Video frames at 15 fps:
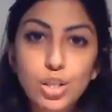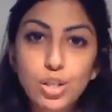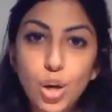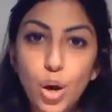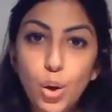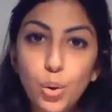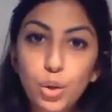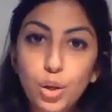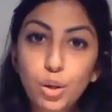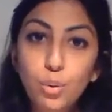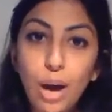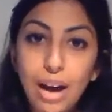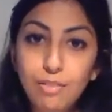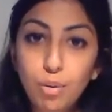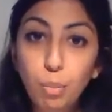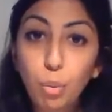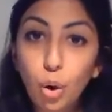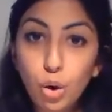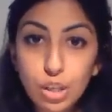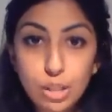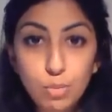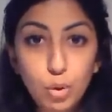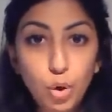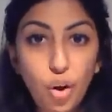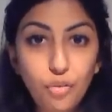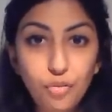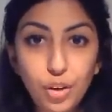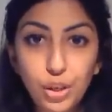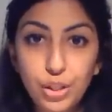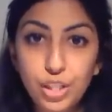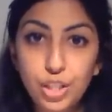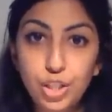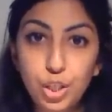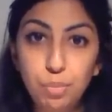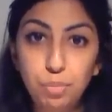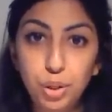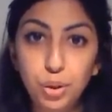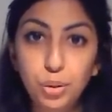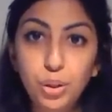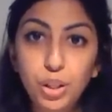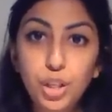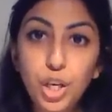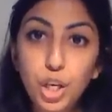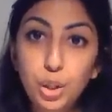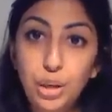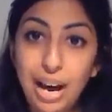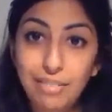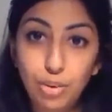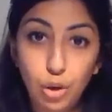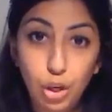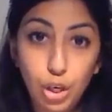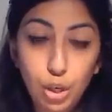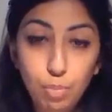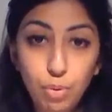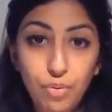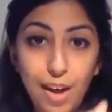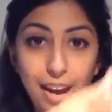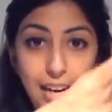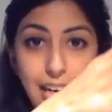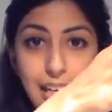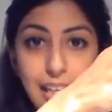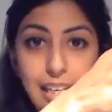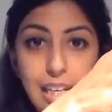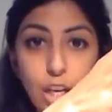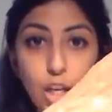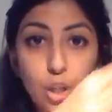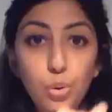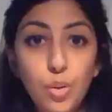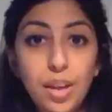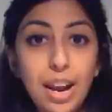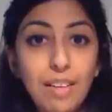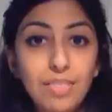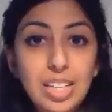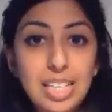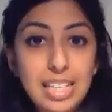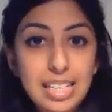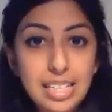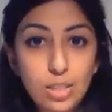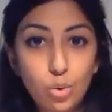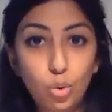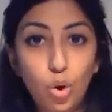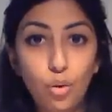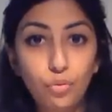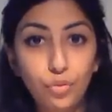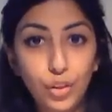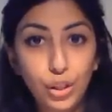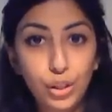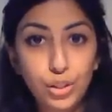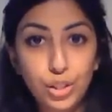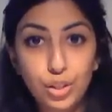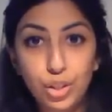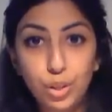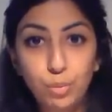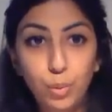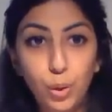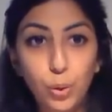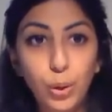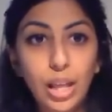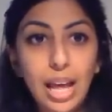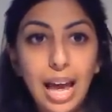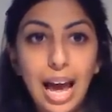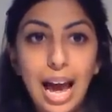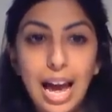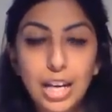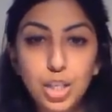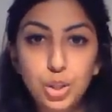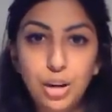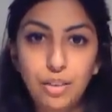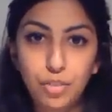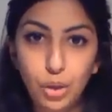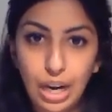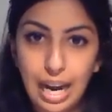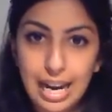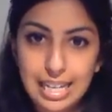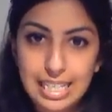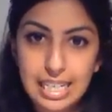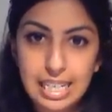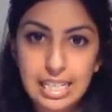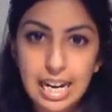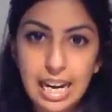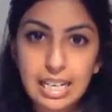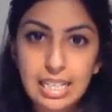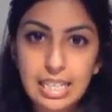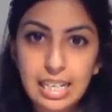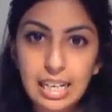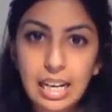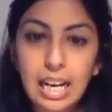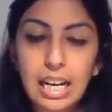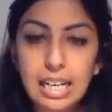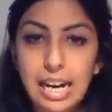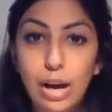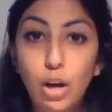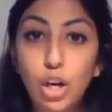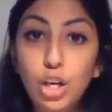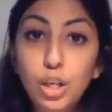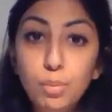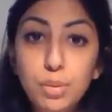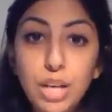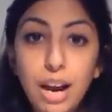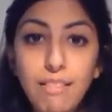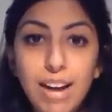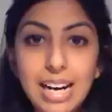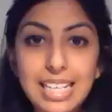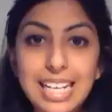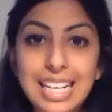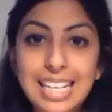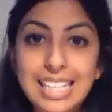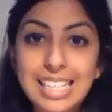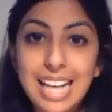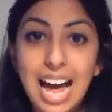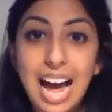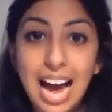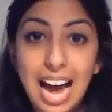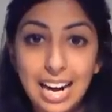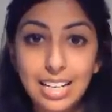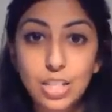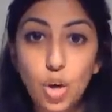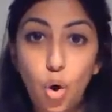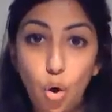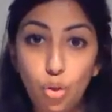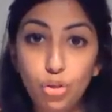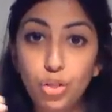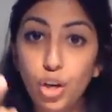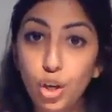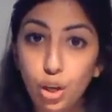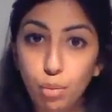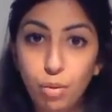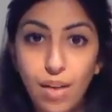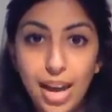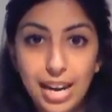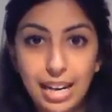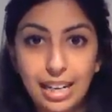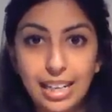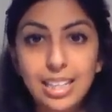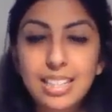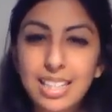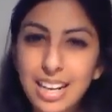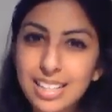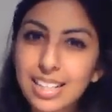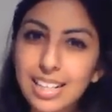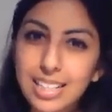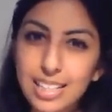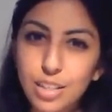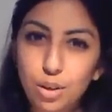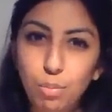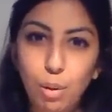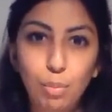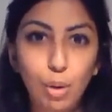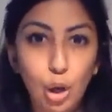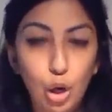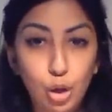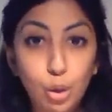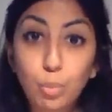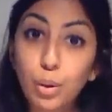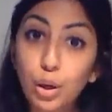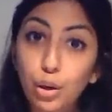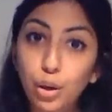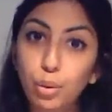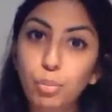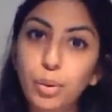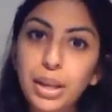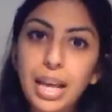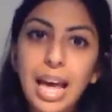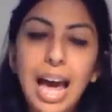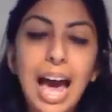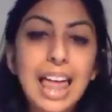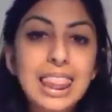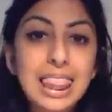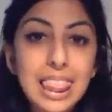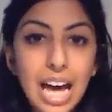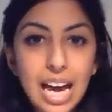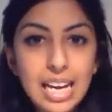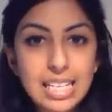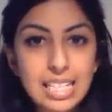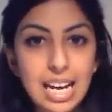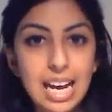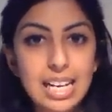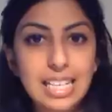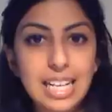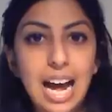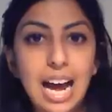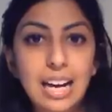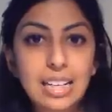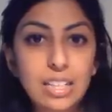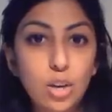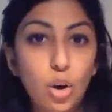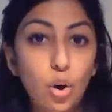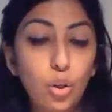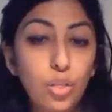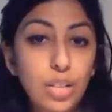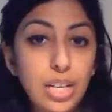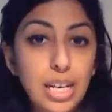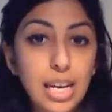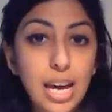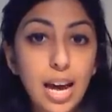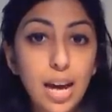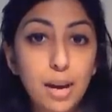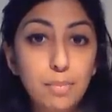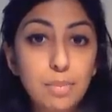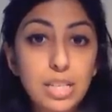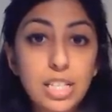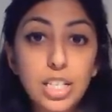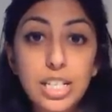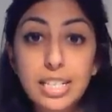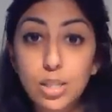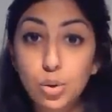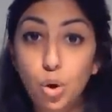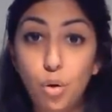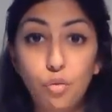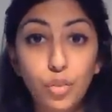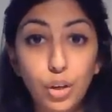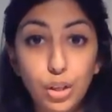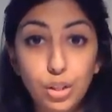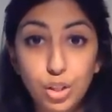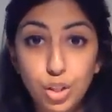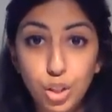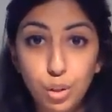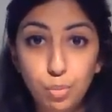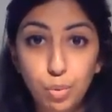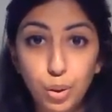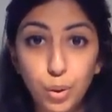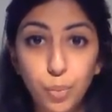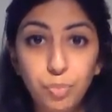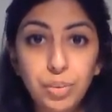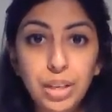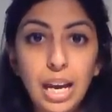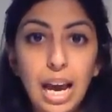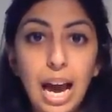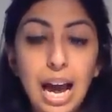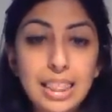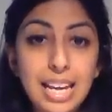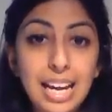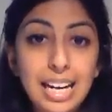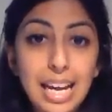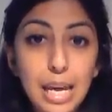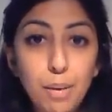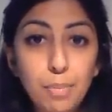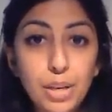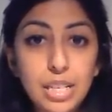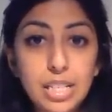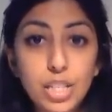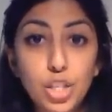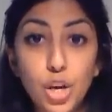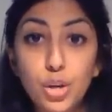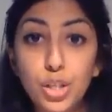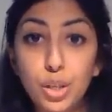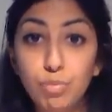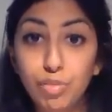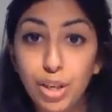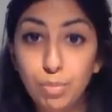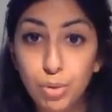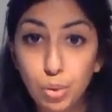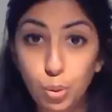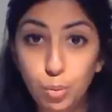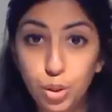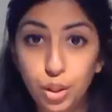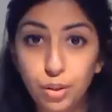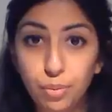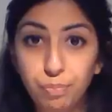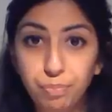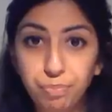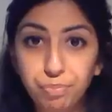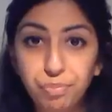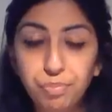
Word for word: So you have your proximal convoluted tubule, you have your loop of Henle, you then have the distal convoluted tubule, and you have your collecting duct. Now loop diuretics act on the loop of Henle, so that's easy to remember, loop and loop. And thiazides act on the um, distal convoluted tubule, and they inhibit sodium reabsorption.